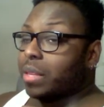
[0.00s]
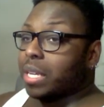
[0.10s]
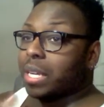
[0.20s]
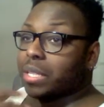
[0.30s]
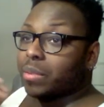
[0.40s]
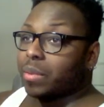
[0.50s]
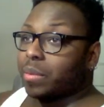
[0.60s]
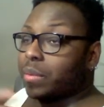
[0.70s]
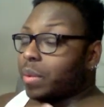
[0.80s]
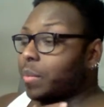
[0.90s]
then that's
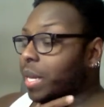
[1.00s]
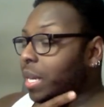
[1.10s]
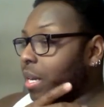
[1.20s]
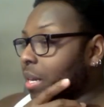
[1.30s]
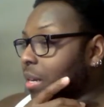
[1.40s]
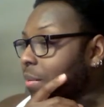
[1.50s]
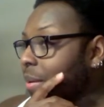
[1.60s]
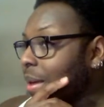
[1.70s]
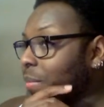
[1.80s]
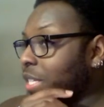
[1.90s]
when we meet
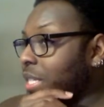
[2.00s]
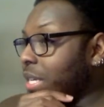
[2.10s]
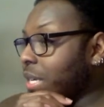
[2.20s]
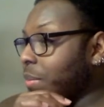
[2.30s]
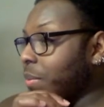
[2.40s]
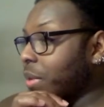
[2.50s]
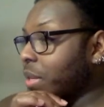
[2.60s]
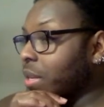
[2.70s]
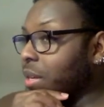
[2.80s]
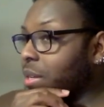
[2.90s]
Miami Tip, and